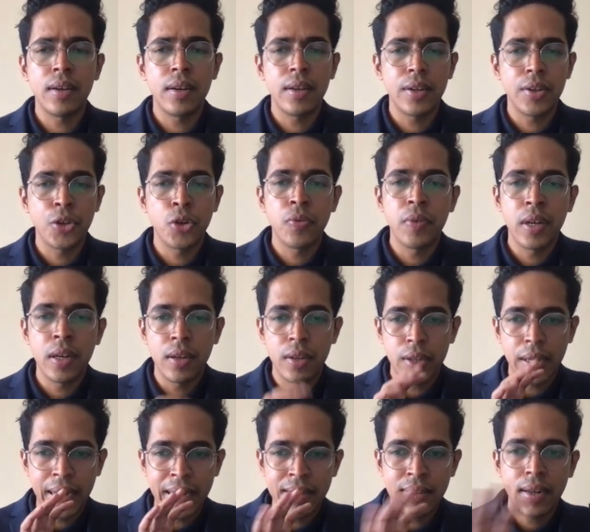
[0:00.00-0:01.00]
you will
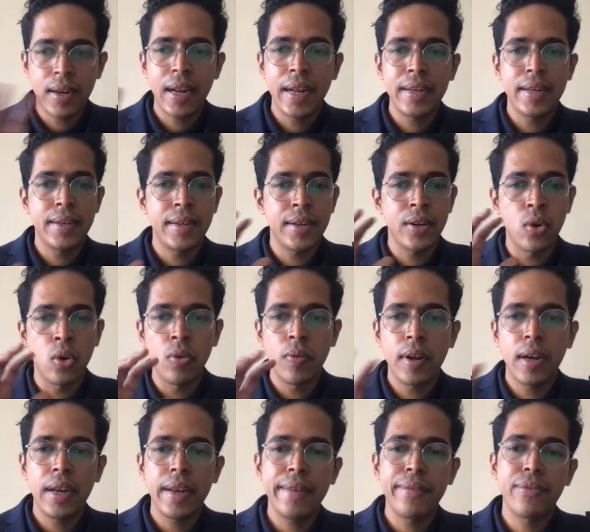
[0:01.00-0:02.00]
either write it in
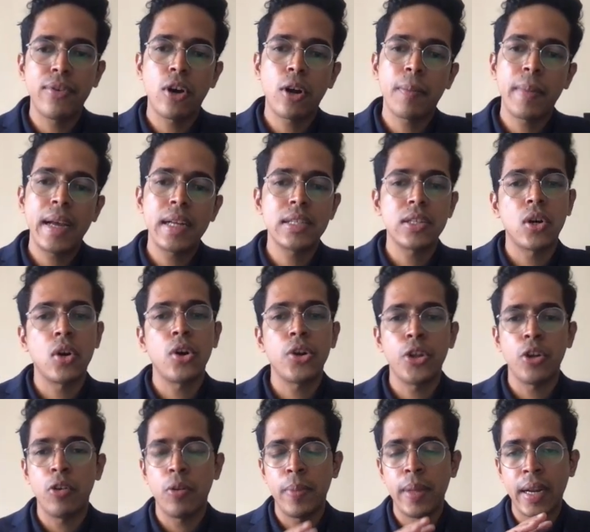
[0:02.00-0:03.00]
overleaf format or
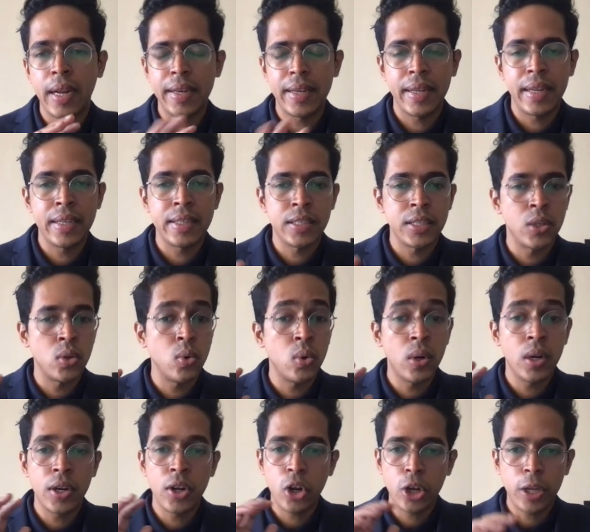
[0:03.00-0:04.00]
you will be writing it in
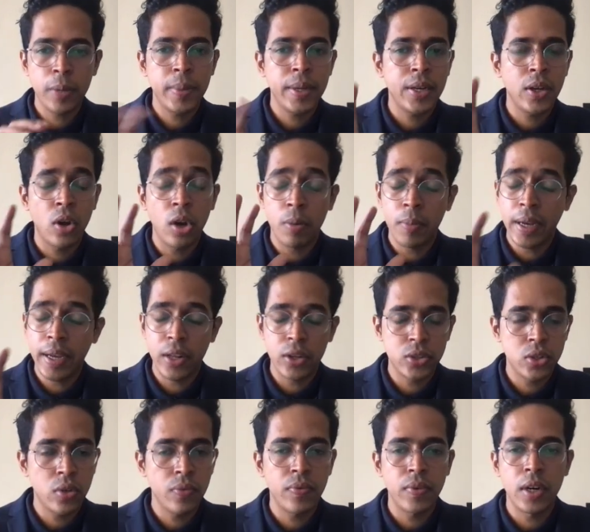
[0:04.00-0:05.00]
Google document or
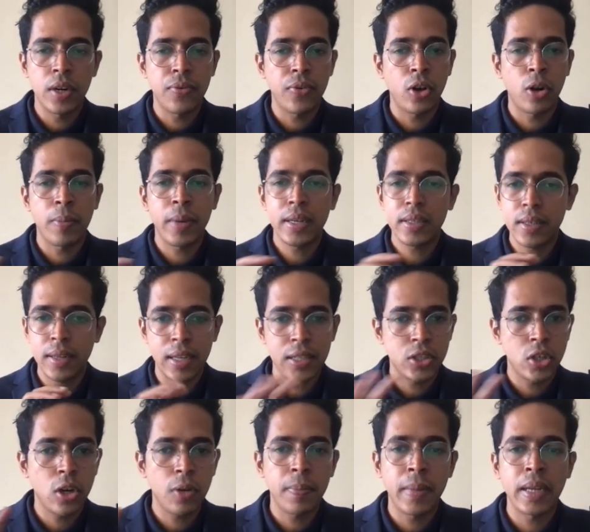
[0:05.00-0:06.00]
Microsoft Word format,
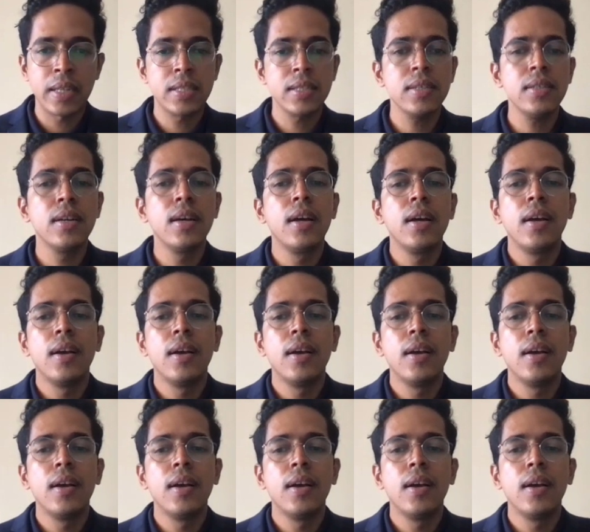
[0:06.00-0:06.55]
does not matter.